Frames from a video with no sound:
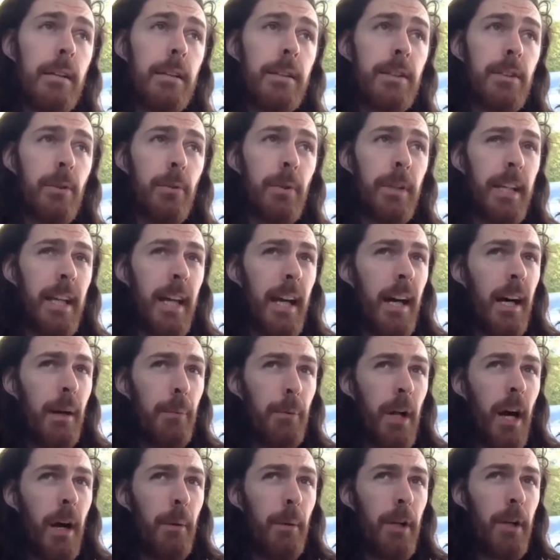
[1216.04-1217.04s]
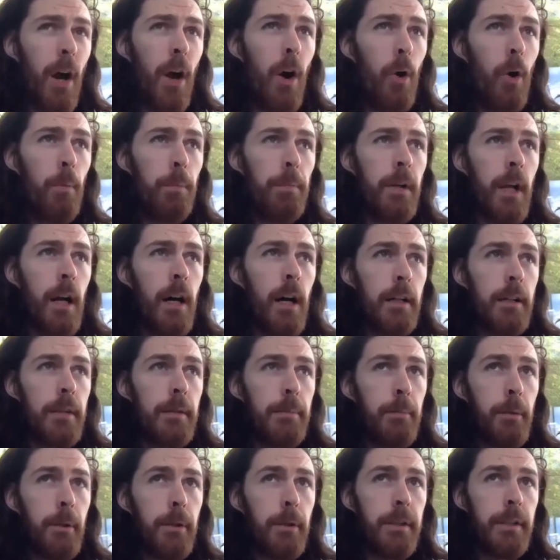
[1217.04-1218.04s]
So I would hope
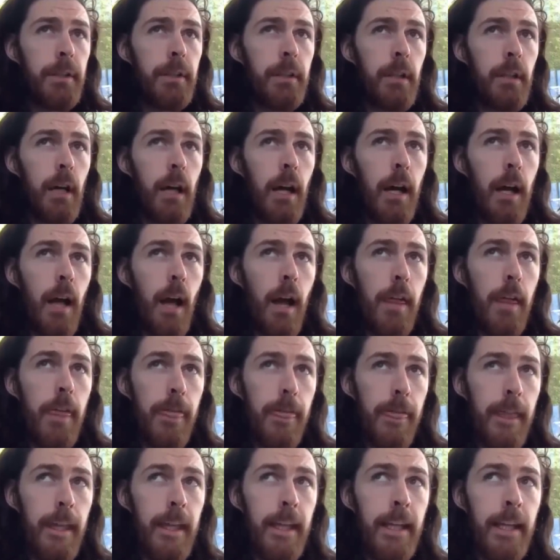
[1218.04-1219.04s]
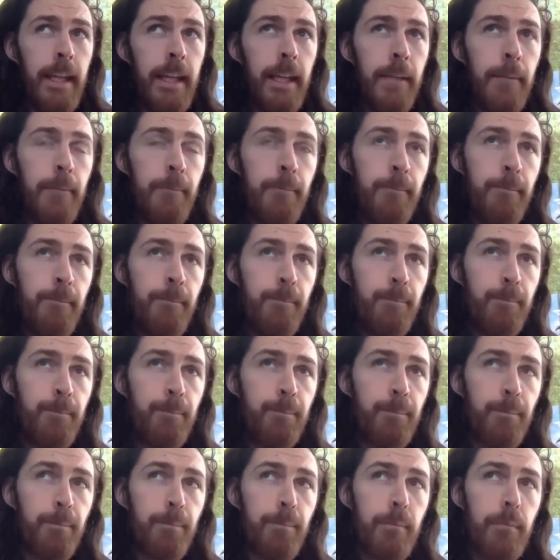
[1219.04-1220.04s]
not, but I think
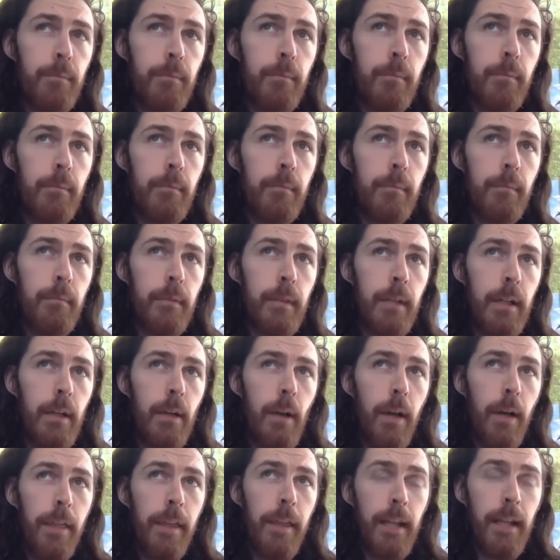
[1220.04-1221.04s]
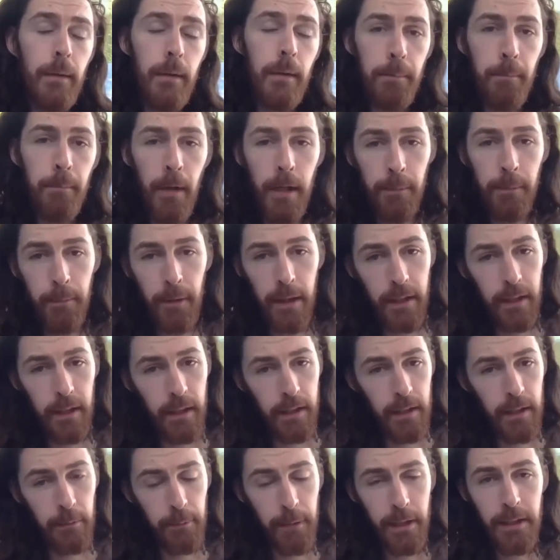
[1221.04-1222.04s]

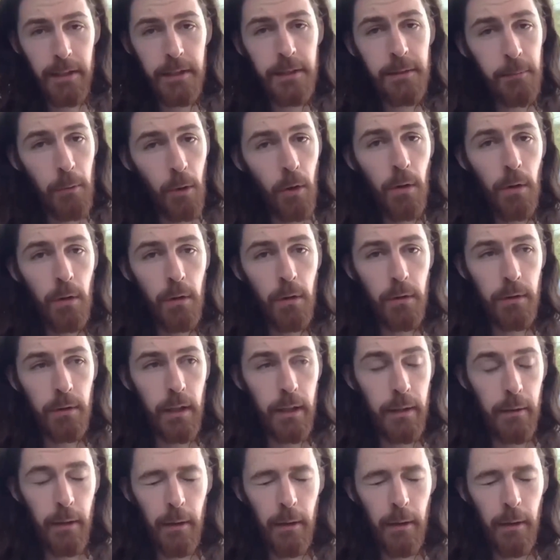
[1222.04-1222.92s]
it'll be a slow